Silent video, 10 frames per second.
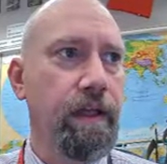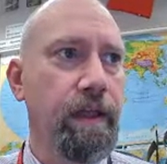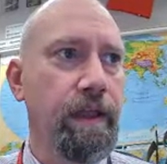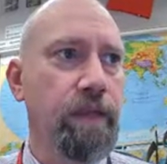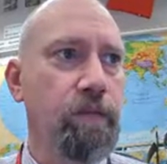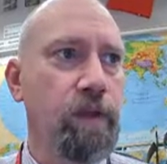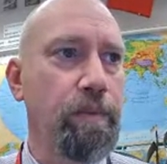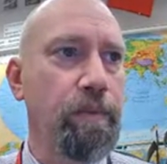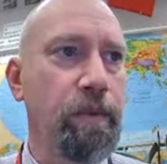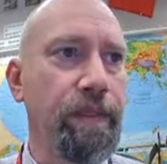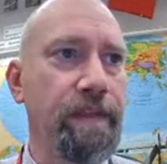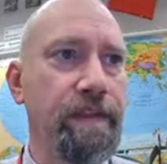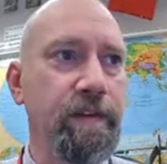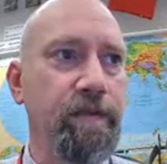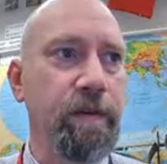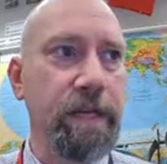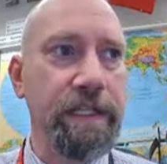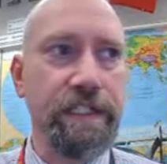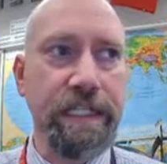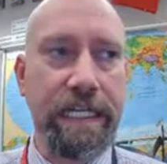and then I'm going to put this
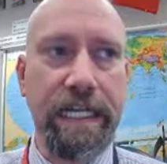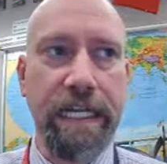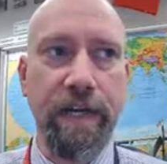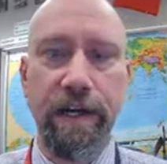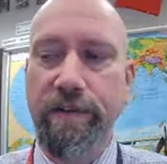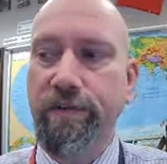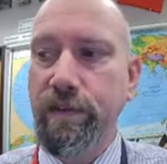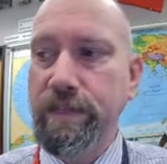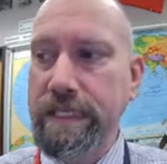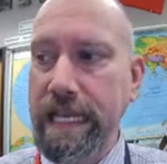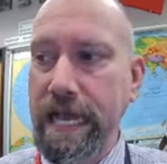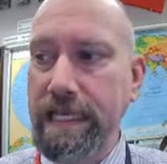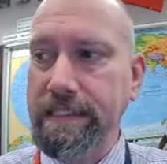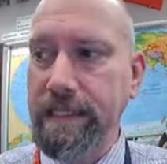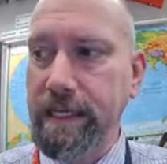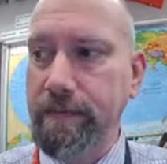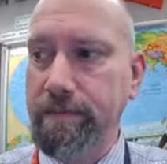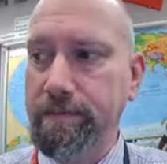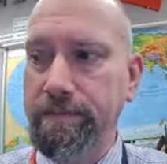information in here his first and last name.